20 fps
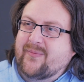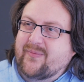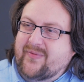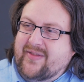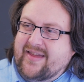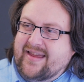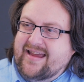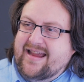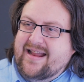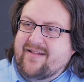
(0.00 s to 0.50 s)

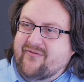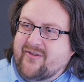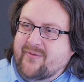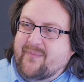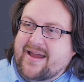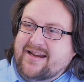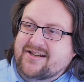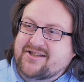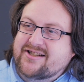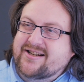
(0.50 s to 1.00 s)
the
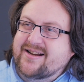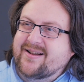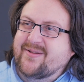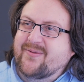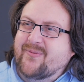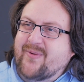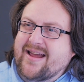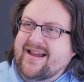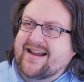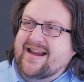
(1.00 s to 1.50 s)
information
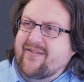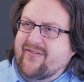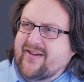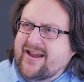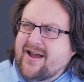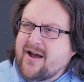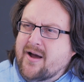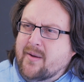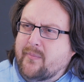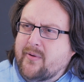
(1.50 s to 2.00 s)
we're
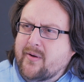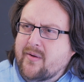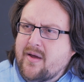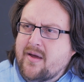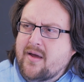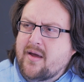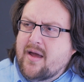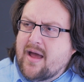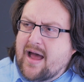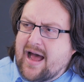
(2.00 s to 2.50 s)
giving up
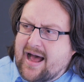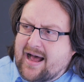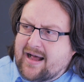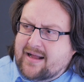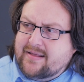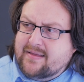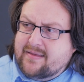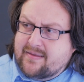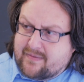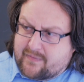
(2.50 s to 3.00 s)

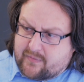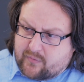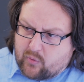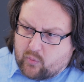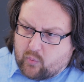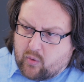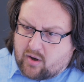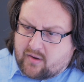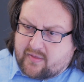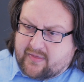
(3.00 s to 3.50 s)
and
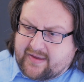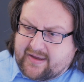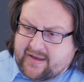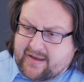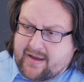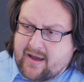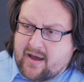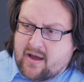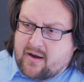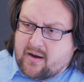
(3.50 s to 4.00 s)
what
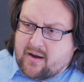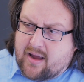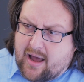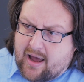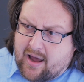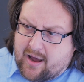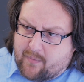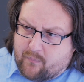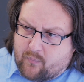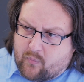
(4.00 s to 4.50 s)
the
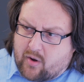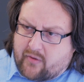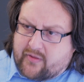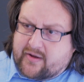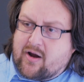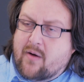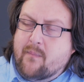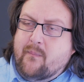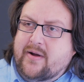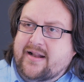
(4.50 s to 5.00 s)

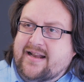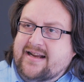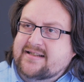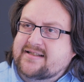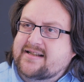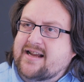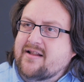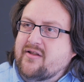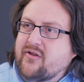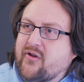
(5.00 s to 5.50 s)
companies
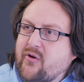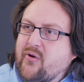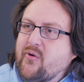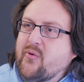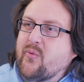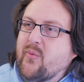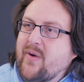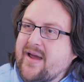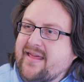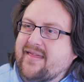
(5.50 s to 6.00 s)
can do
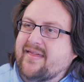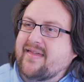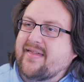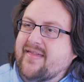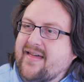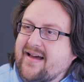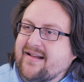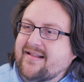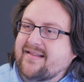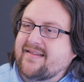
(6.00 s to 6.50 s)
with
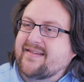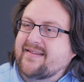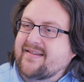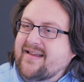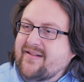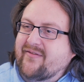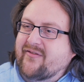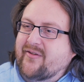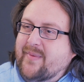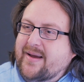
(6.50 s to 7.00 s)
that
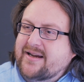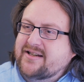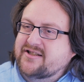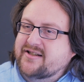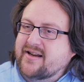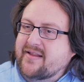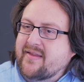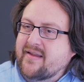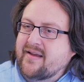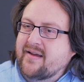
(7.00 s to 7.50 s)

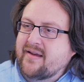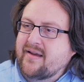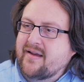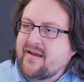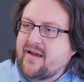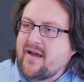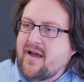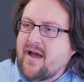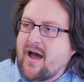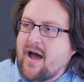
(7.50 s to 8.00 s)
information.
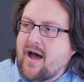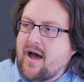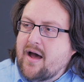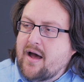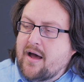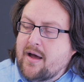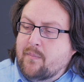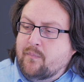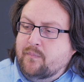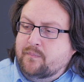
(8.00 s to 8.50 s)

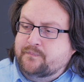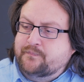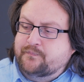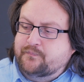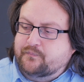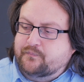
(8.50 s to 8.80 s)
And